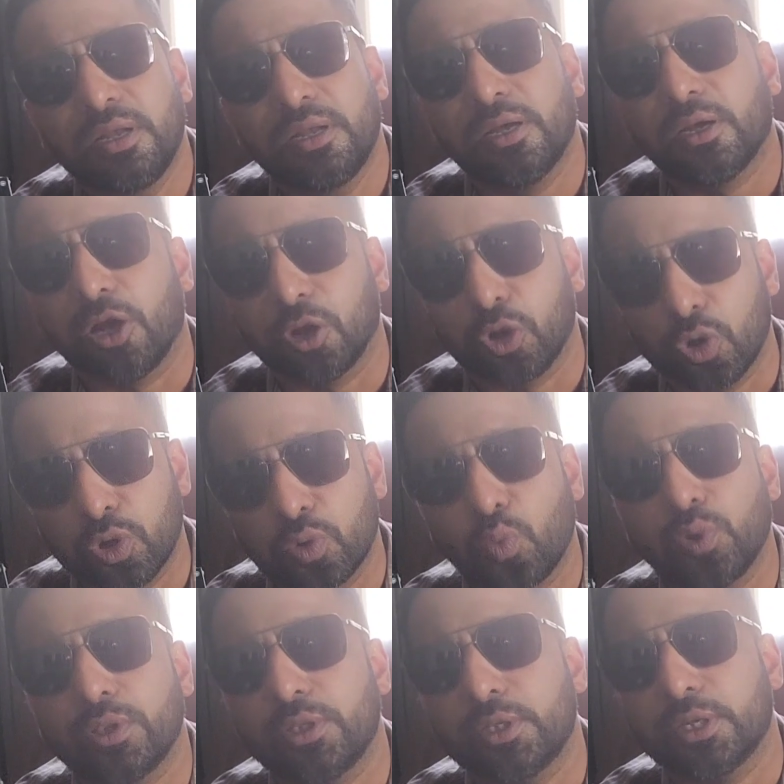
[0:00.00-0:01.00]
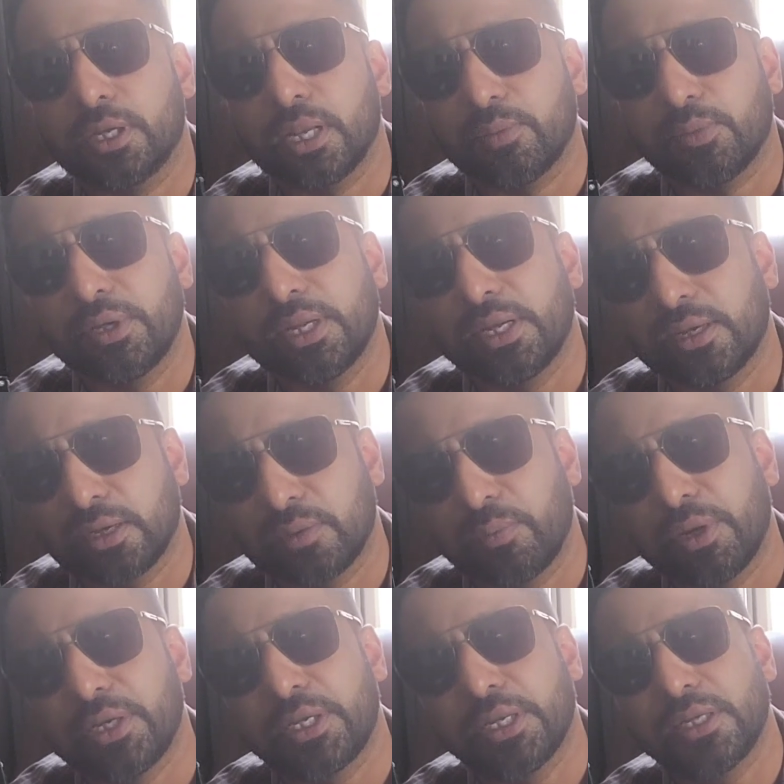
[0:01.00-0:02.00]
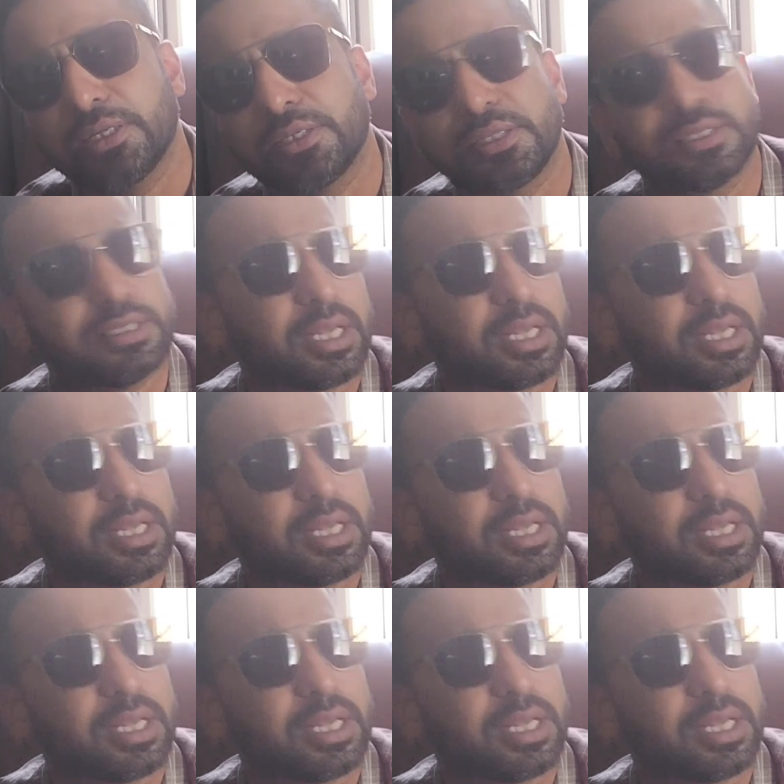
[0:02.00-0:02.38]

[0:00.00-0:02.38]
along with the lemon, and it maintains